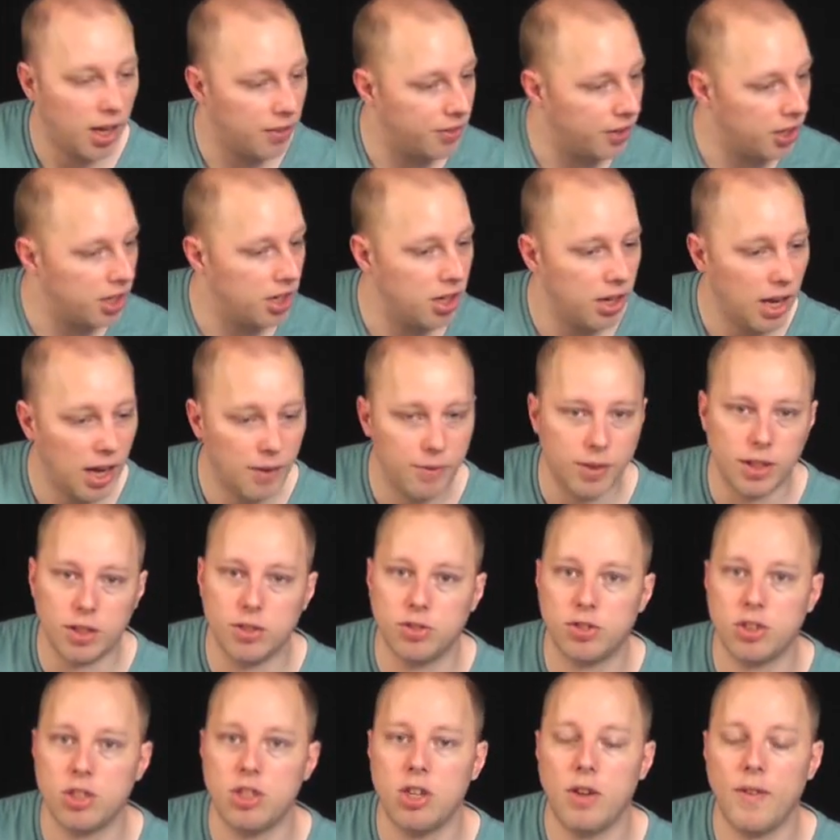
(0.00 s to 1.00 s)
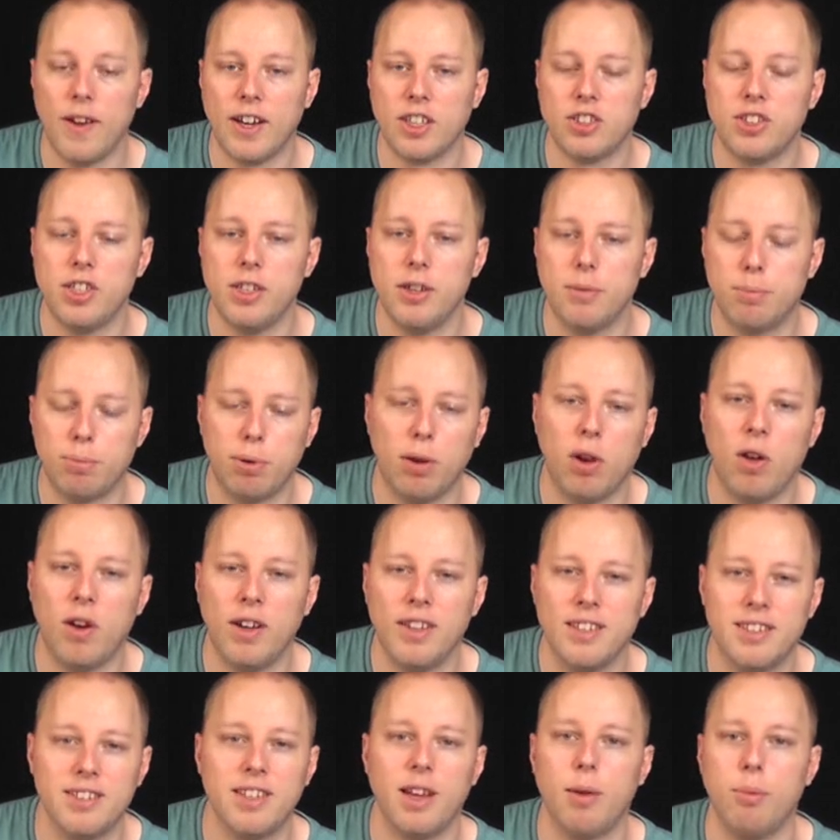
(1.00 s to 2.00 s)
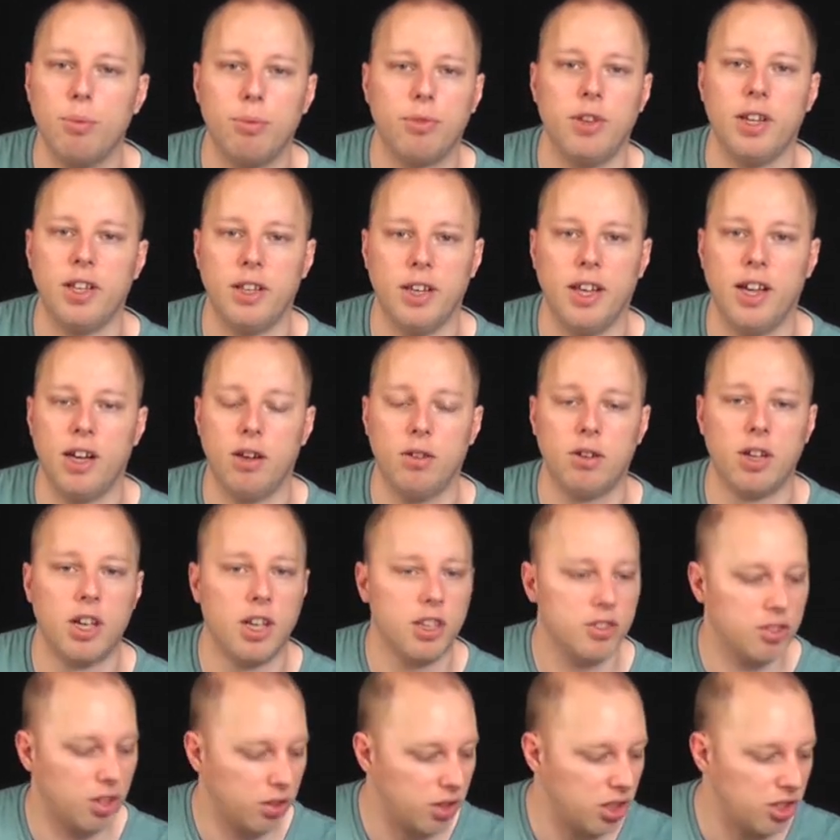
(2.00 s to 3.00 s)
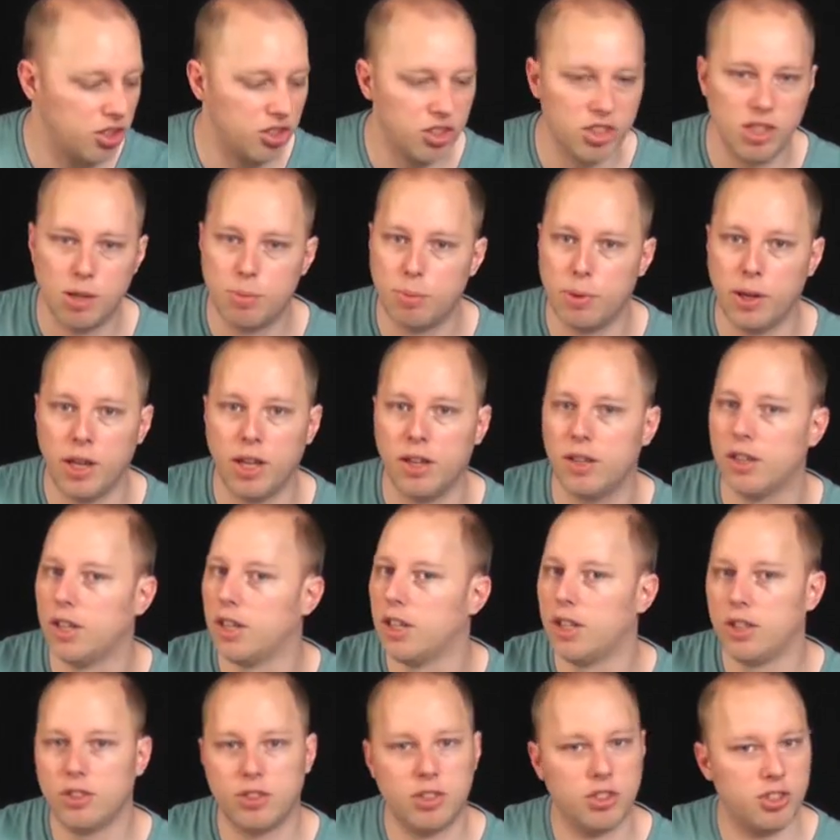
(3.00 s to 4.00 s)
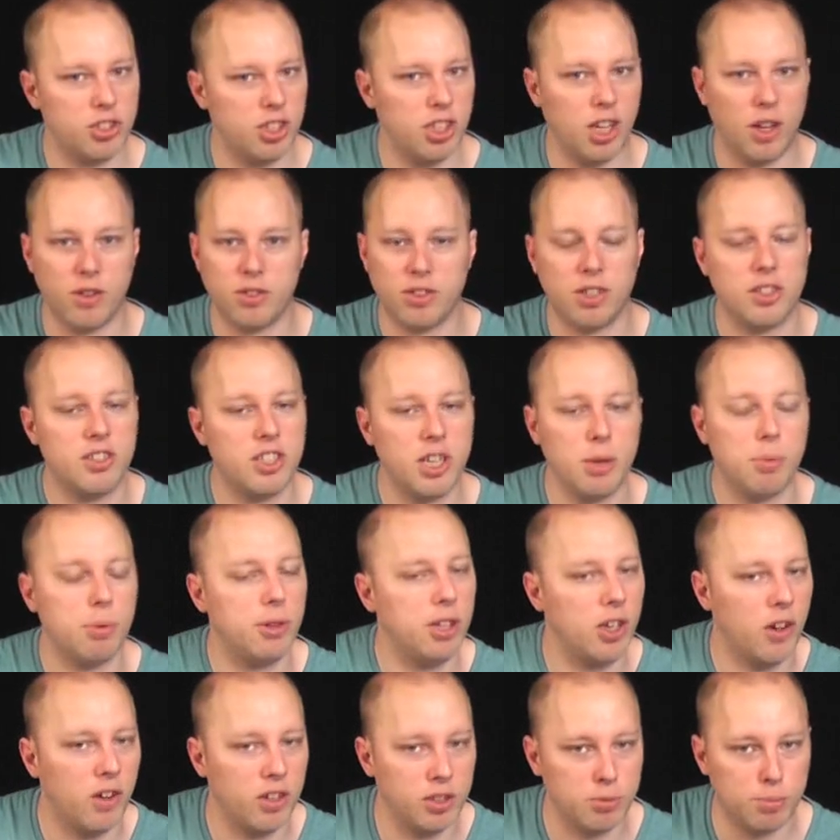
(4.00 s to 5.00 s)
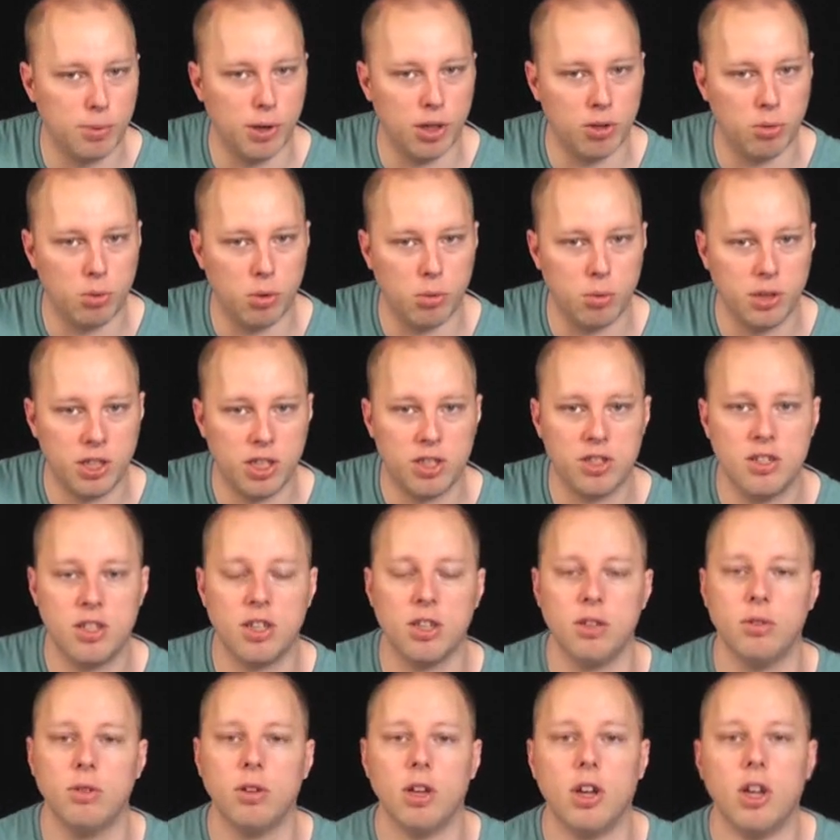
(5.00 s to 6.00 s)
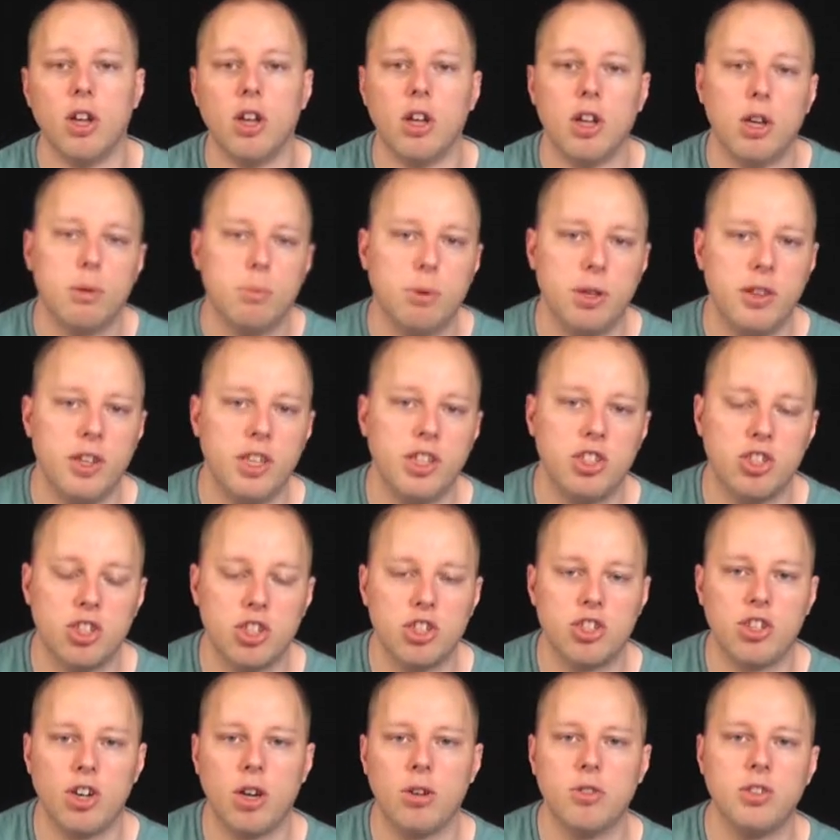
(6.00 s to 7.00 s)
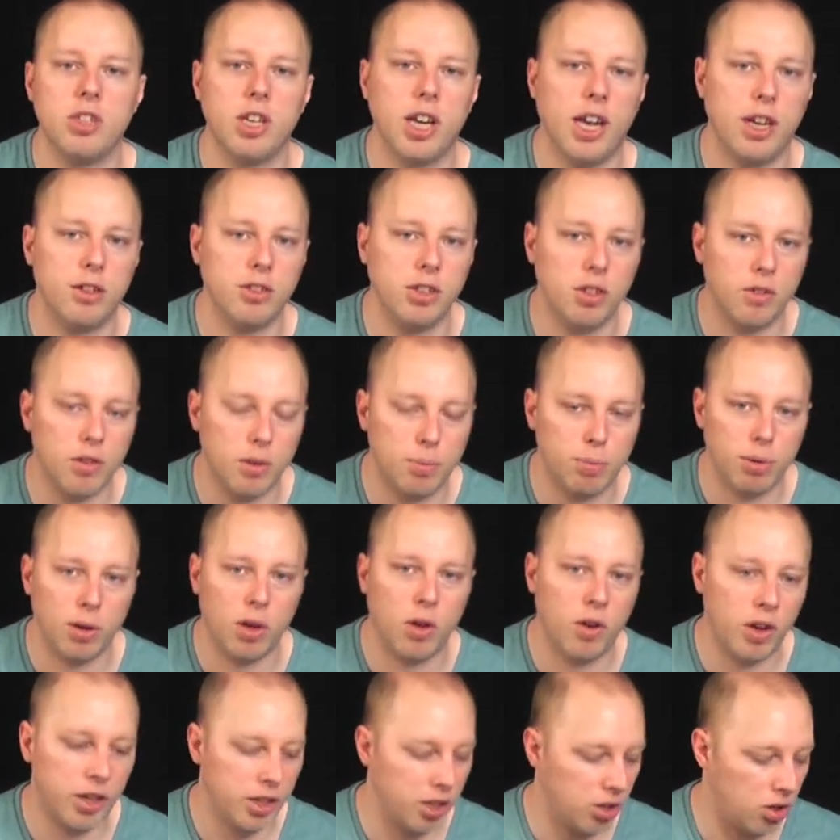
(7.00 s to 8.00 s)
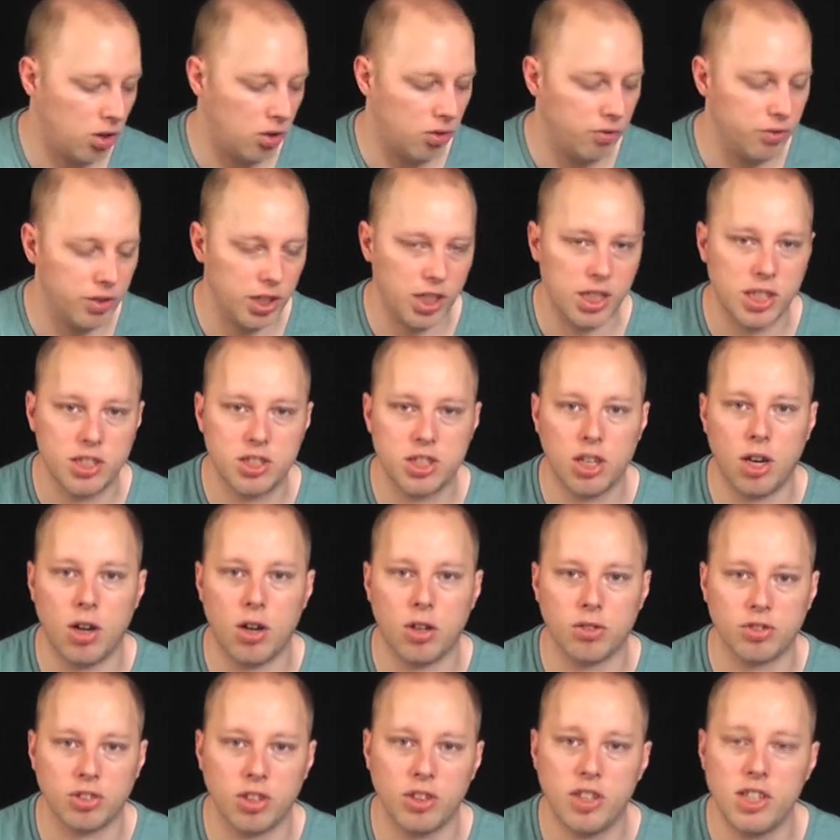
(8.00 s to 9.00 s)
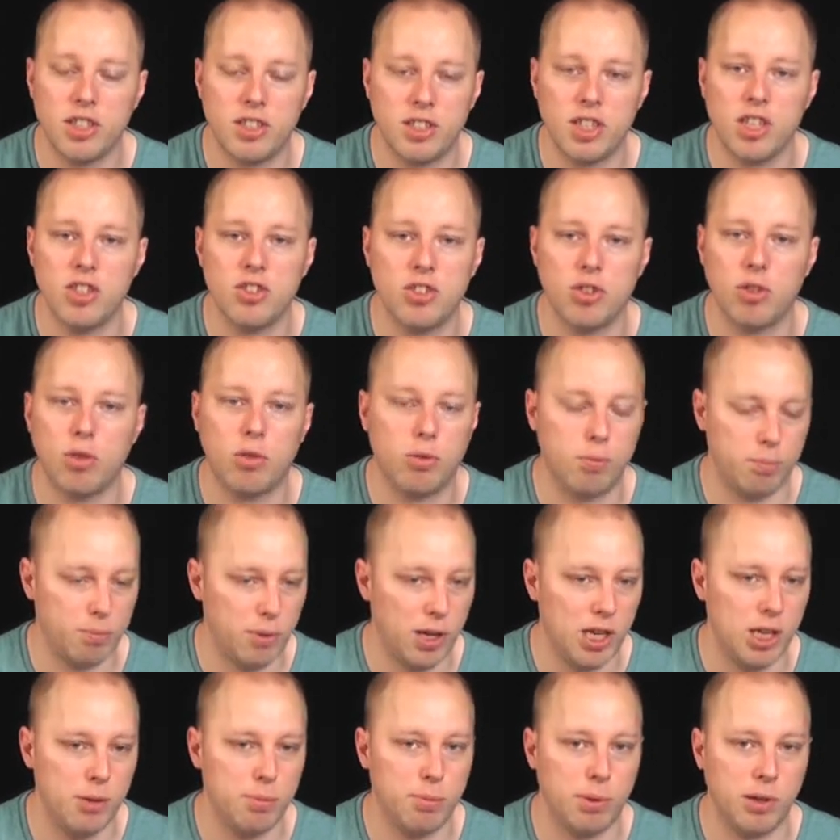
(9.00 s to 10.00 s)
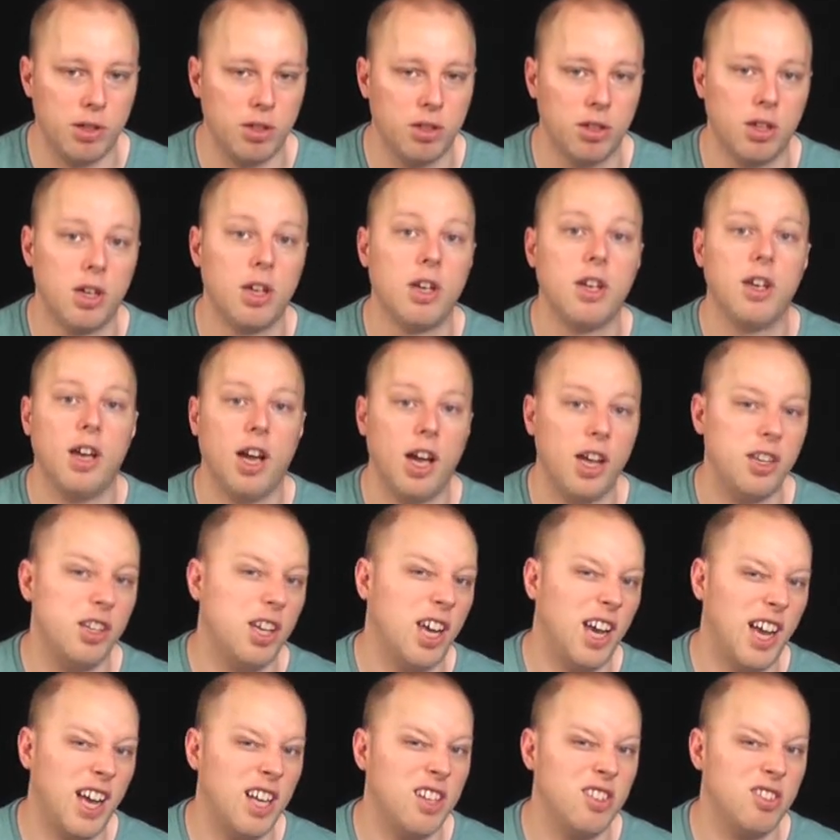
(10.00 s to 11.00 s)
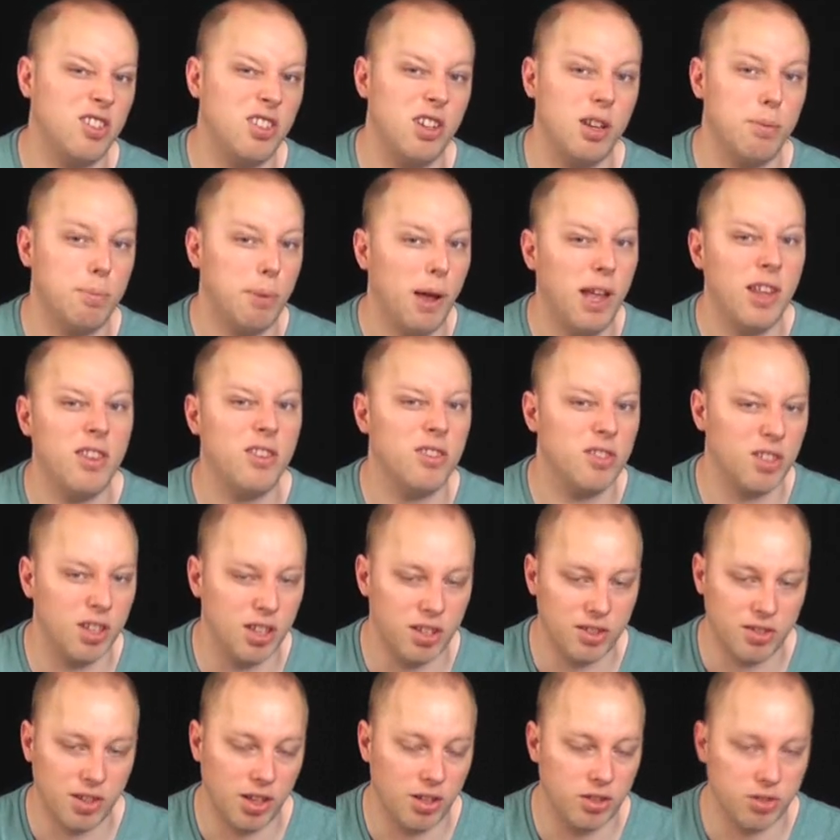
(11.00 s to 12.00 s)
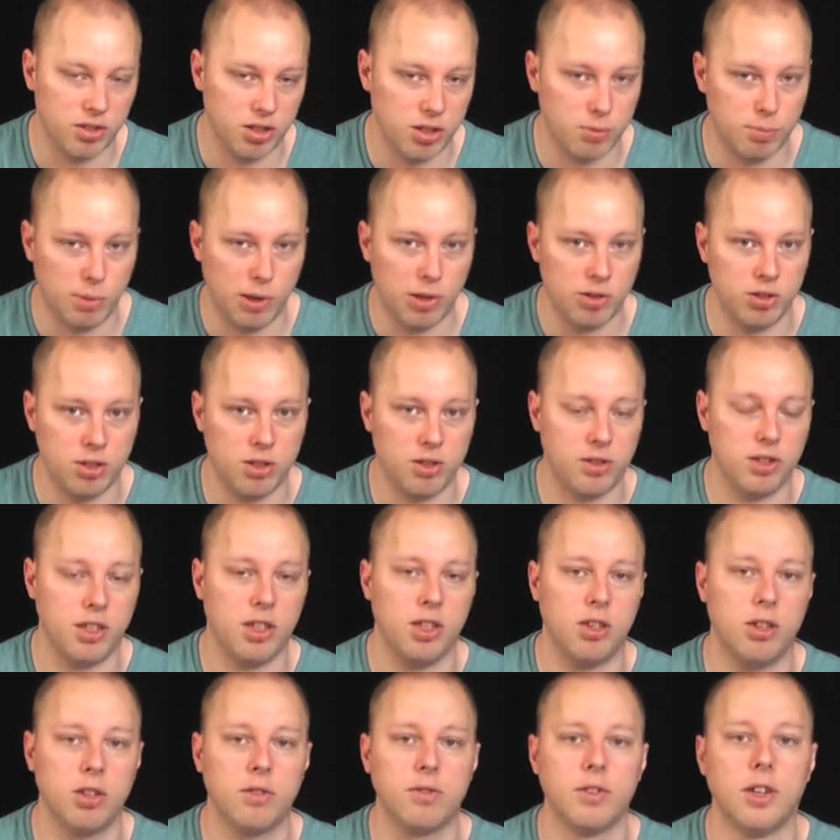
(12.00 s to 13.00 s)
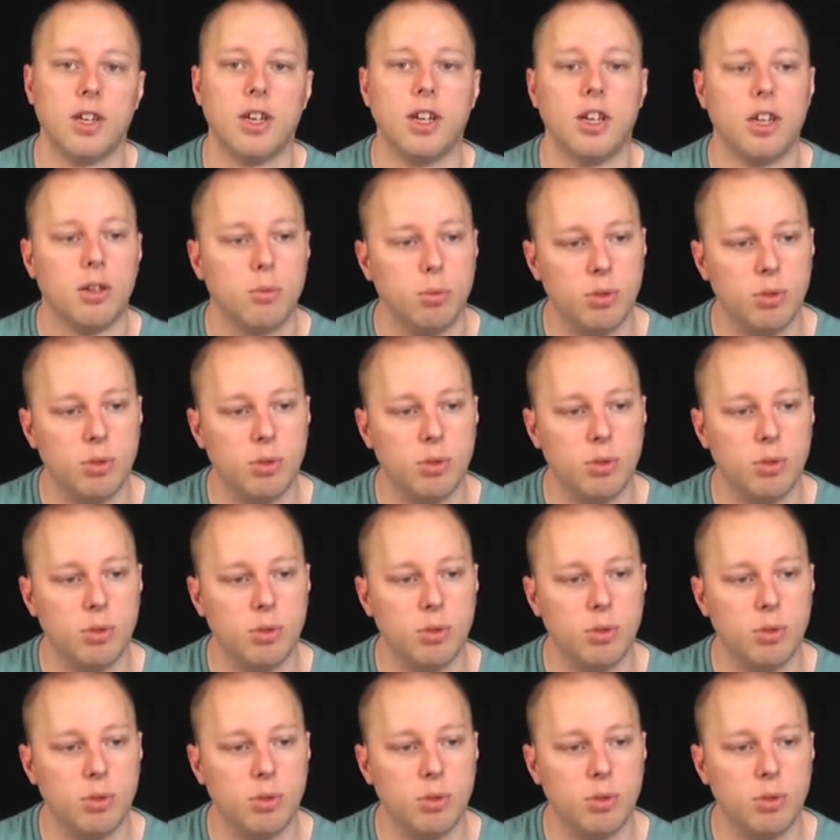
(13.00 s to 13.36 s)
And there you have it. So you've actually applied something now. It's only a snippet, just, you know, it's the tip of the iceberg what we can do, but this just shows you how you're applying it on the guitar. So this is your paper and your hands are your pens, in a sense, I suppose you could think of.